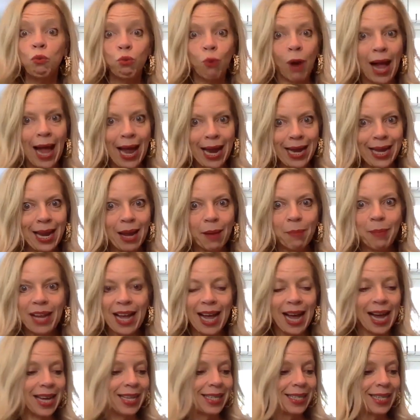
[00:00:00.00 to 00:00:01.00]
run
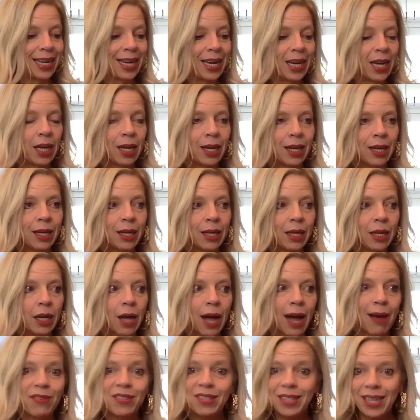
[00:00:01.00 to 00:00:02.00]
because
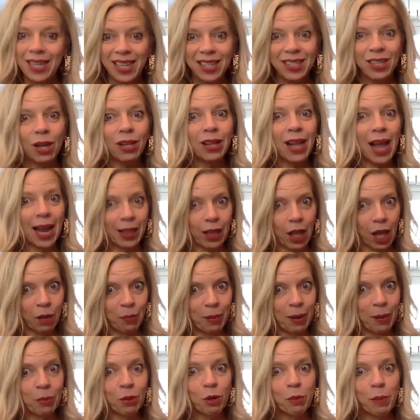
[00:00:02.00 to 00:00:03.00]
I've seen this online. A lot of
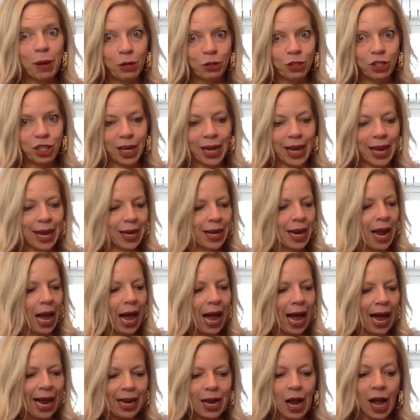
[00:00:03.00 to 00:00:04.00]
people are posting it.
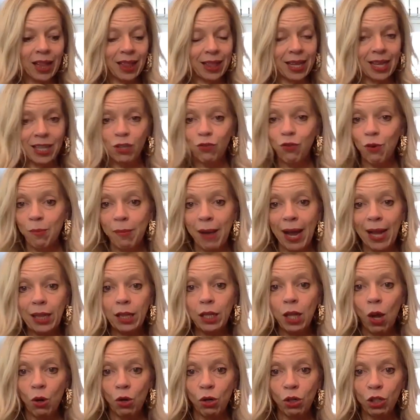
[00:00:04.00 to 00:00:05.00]
I got this from my
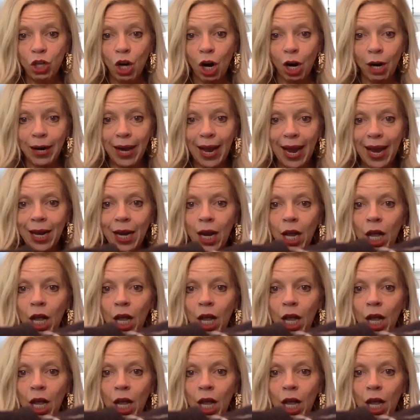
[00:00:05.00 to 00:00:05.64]
local Target.